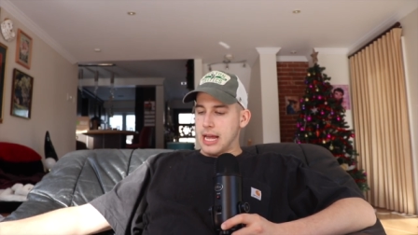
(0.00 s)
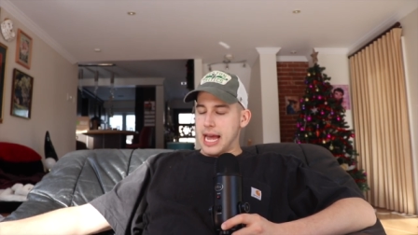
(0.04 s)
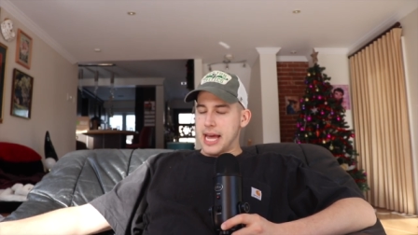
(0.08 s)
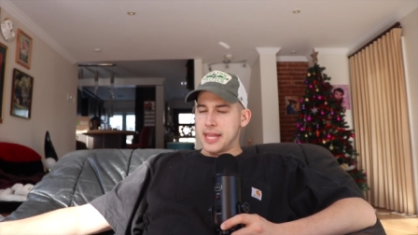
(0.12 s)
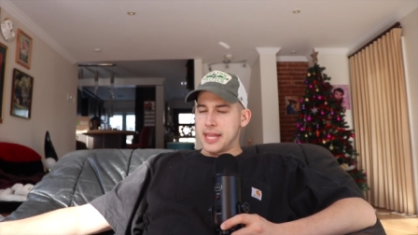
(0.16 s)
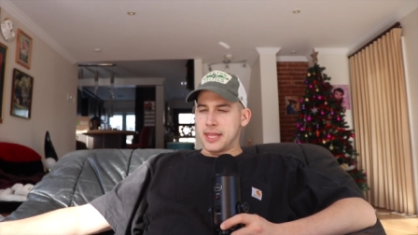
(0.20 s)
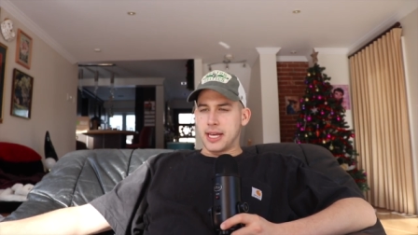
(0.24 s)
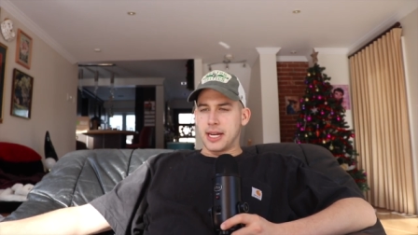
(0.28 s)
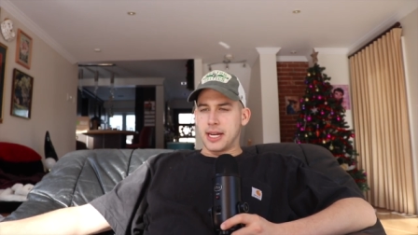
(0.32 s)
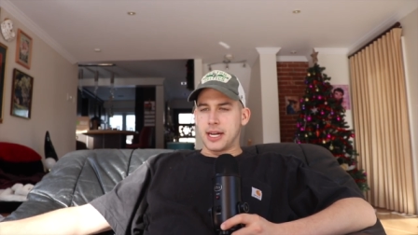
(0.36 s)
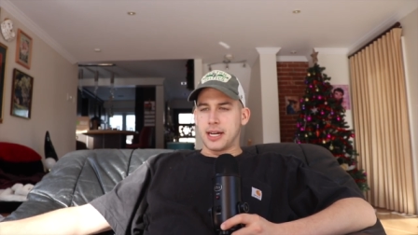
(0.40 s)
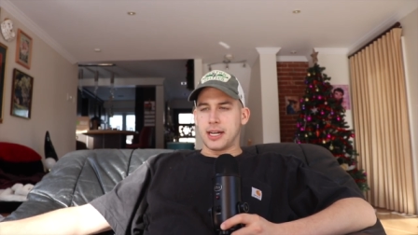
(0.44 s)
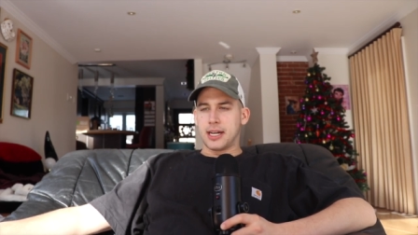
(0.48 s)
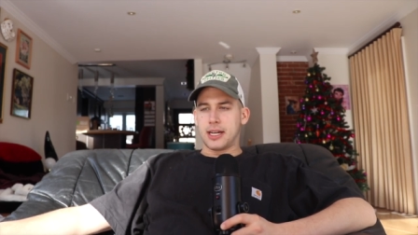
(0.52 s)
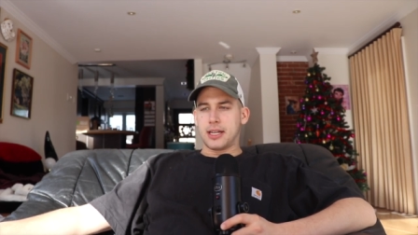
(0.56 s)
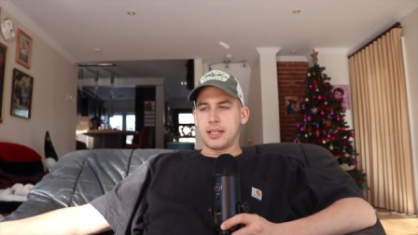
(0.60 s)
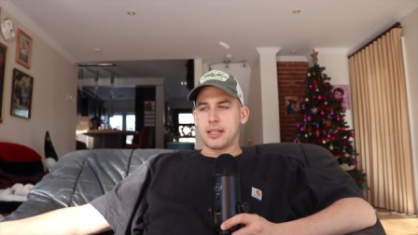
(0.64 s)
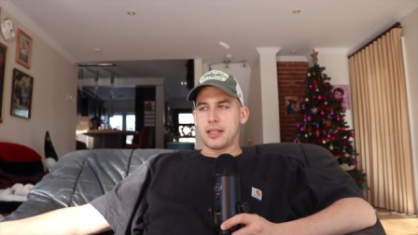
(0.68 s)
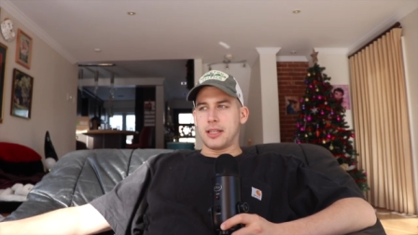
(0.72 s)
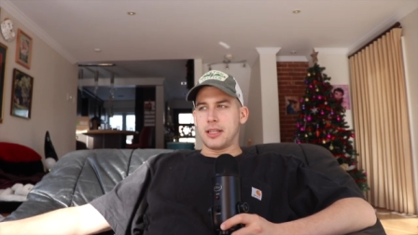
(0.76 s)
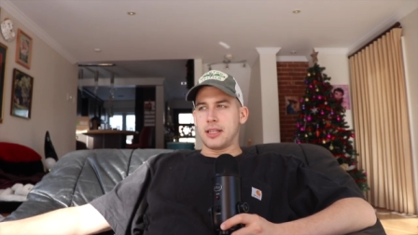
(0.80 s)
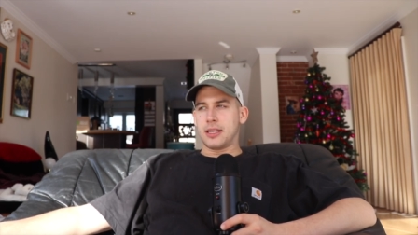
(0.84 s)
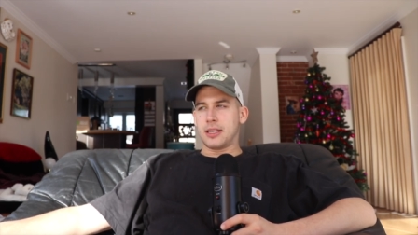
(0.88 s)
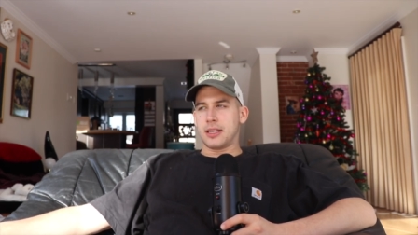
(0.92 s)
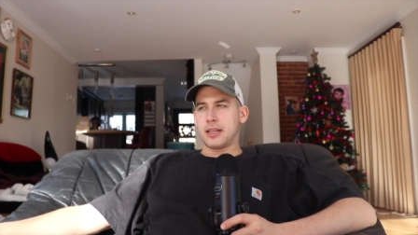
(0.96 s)
And then uh,
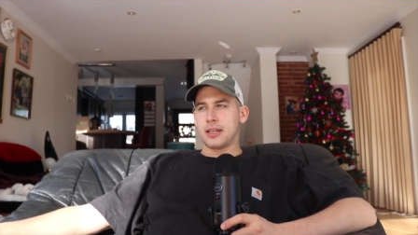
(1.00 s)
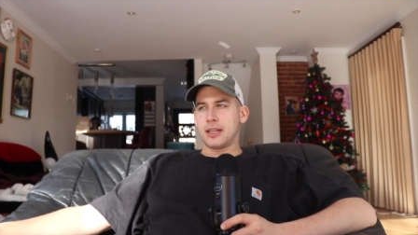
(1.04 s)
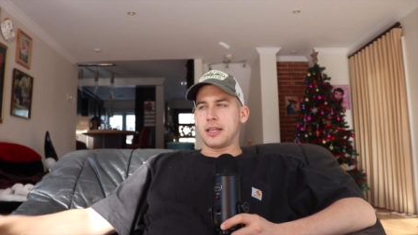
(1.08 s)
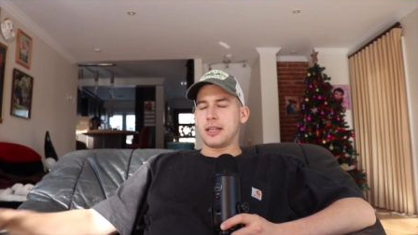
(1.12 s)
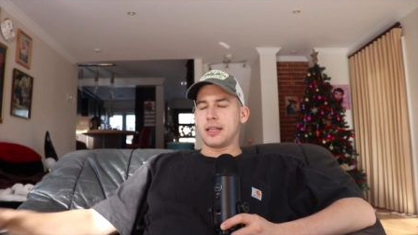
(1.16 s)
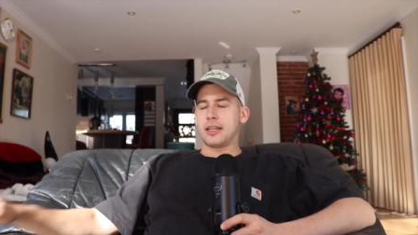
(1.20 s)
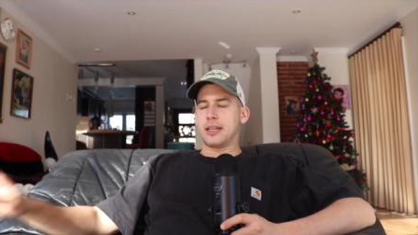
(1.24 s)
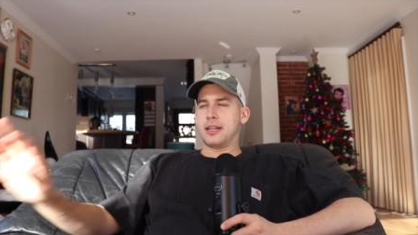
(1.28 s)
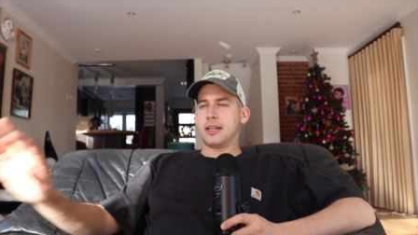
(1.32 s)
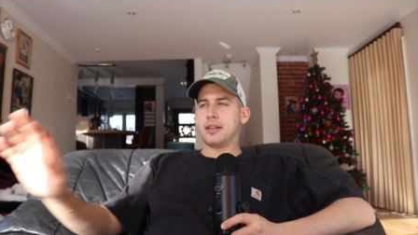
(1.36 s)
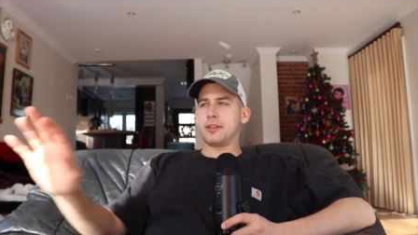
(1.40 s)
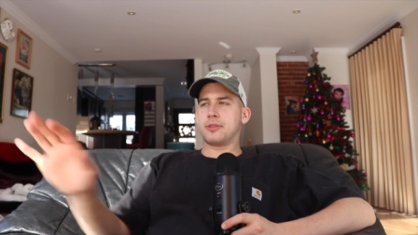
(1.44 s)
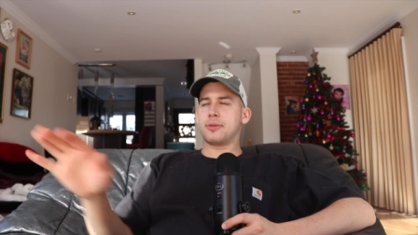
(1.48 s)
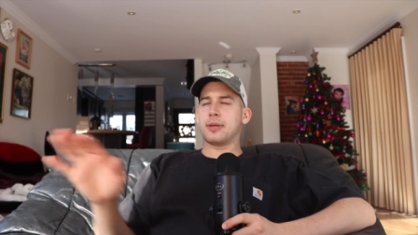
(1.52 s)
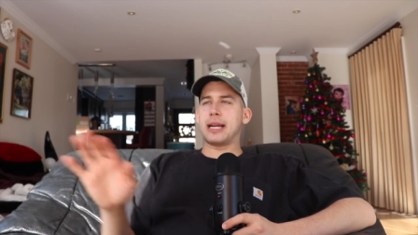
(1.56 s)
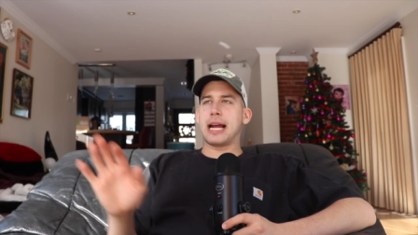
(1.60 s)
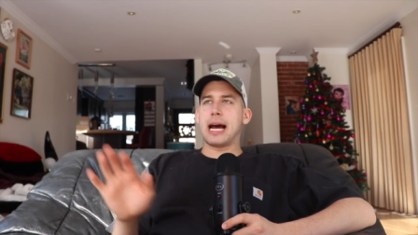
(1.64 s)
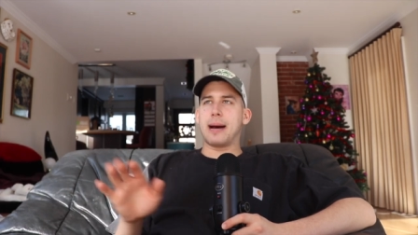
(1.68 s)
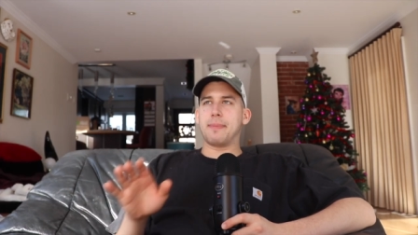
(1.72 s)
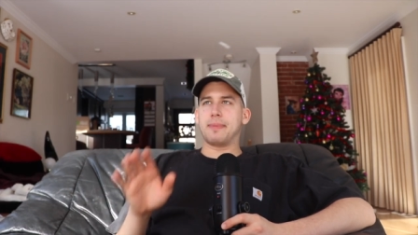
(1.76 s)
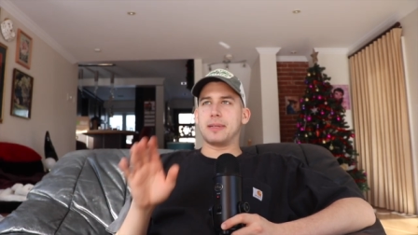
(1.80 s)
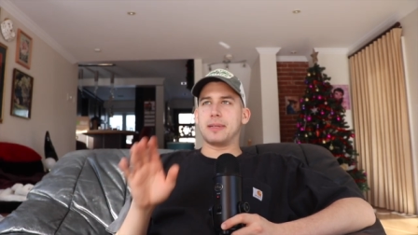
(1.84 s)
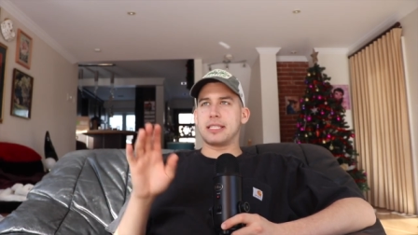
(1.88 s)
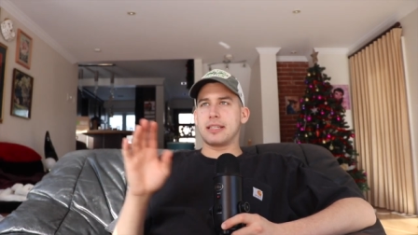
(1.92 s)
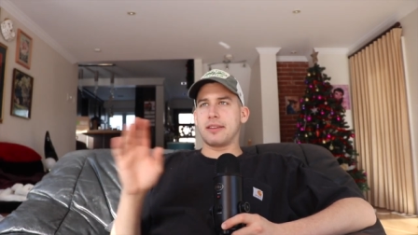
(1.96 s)
here's what
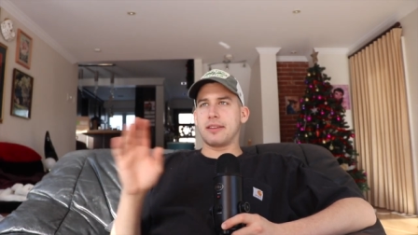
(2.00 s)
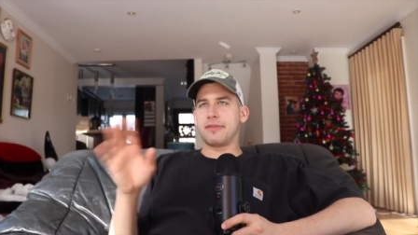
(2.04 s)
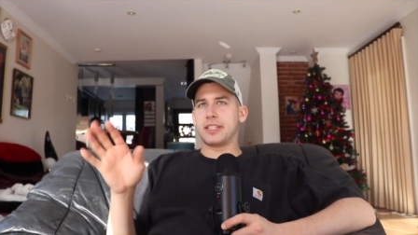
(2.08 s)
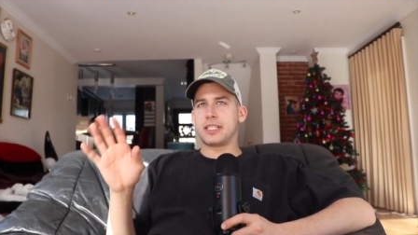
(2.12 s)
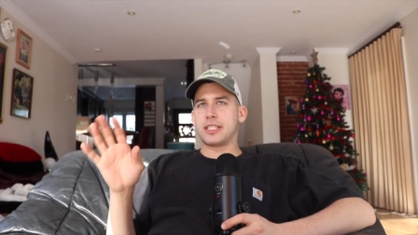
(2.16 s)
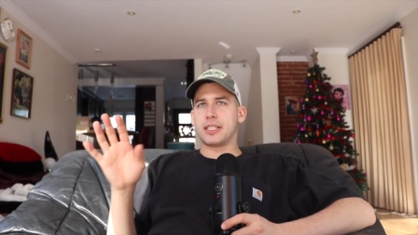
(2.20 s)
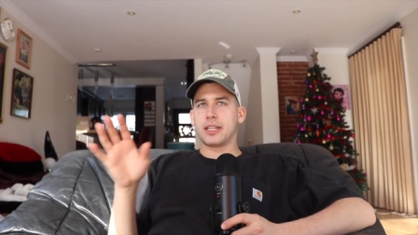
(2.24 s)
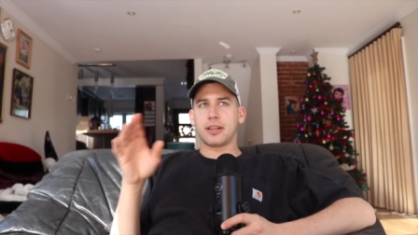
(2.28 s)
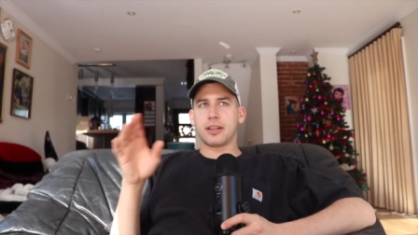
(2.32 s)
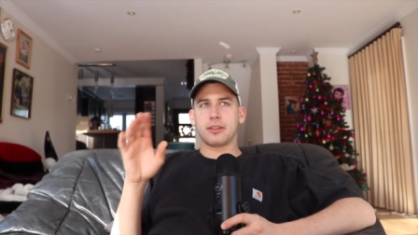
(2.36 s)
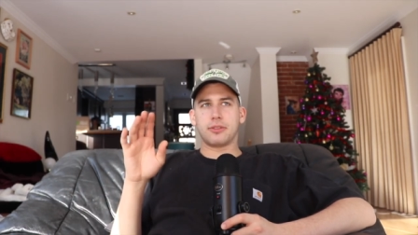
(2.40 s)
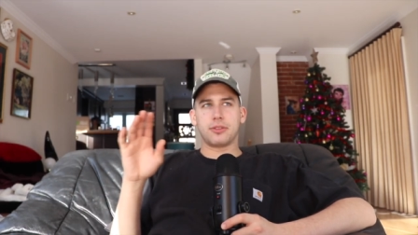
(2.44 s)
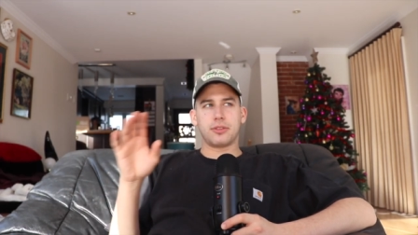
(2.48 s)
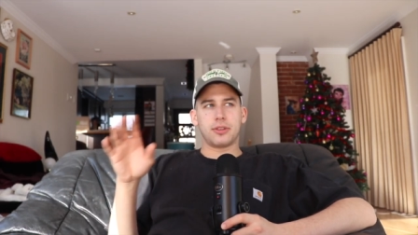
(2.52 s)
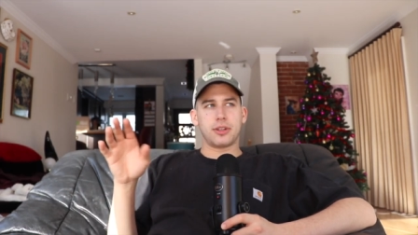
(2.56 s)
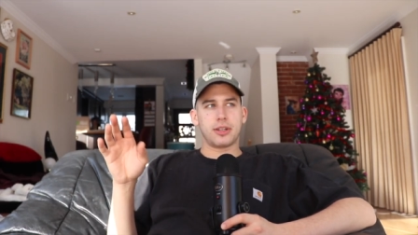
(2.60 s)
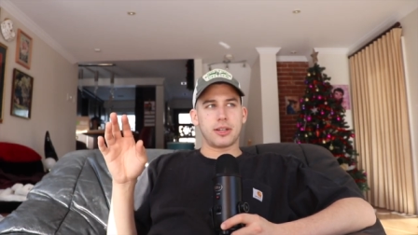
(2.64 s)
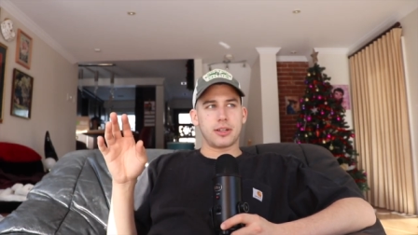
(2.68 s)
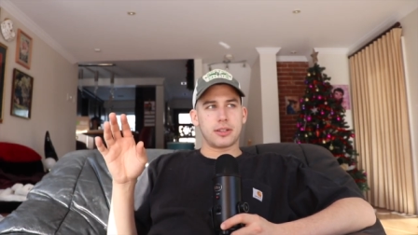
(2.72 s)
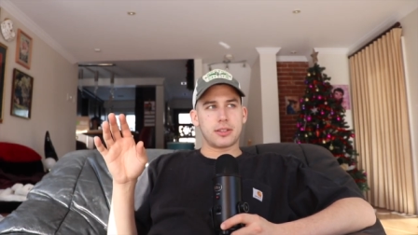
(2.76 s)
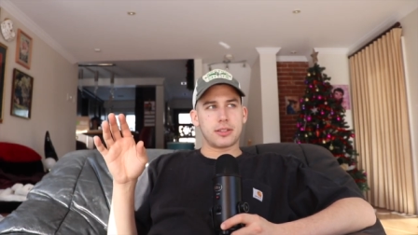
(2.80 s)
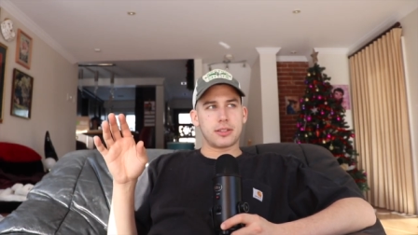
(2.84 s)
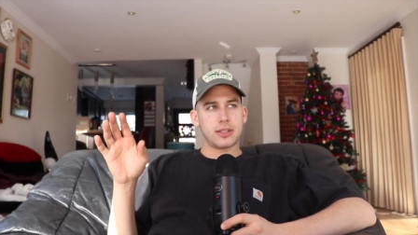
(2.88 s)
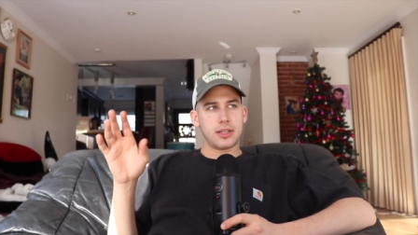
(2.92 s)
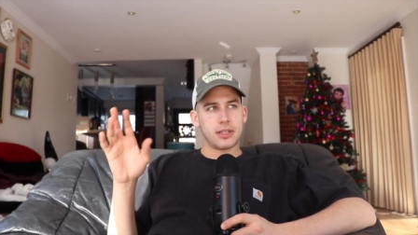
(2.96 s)
happens every single New Year's.